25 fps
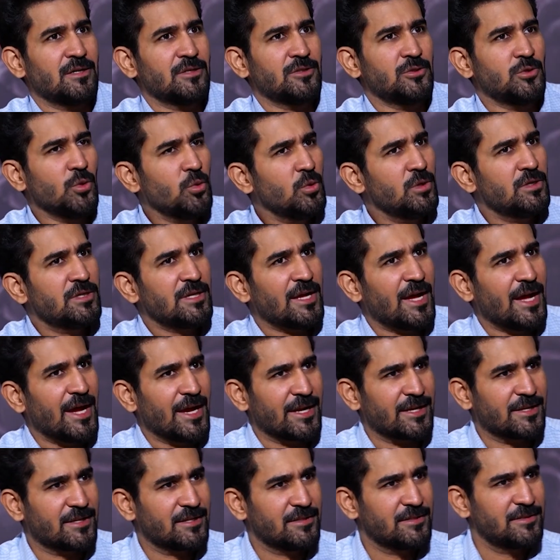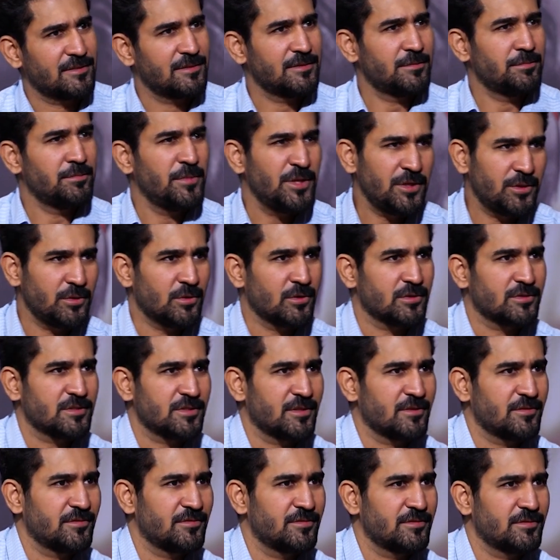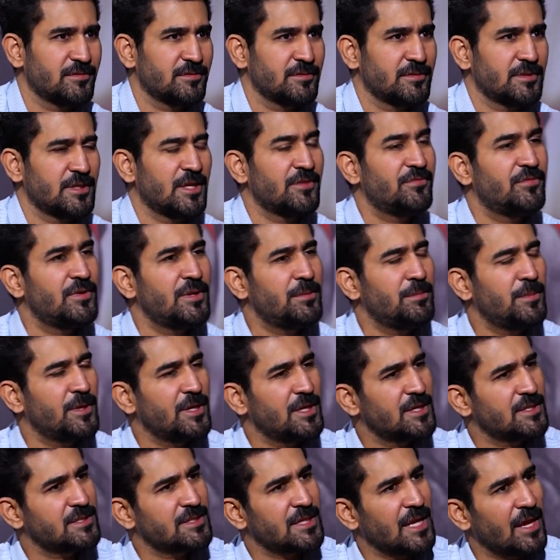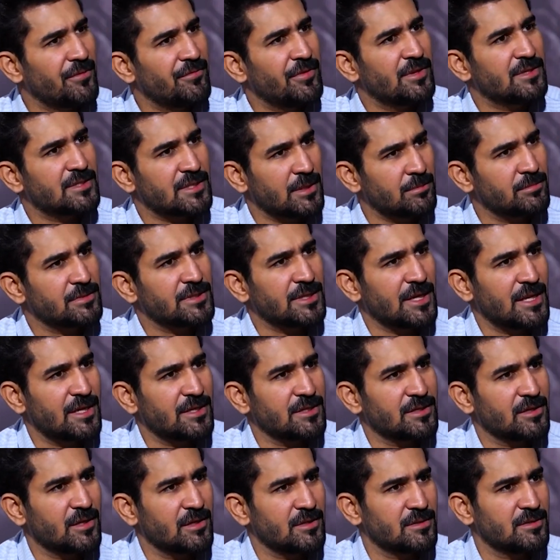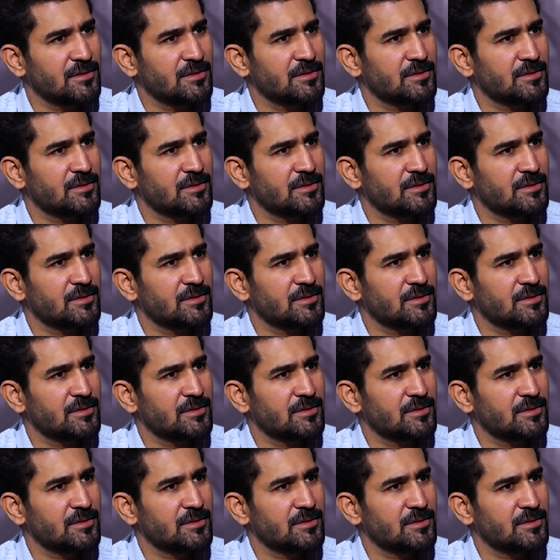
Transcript: Don't act. Be yourself. Everybody is having some talent on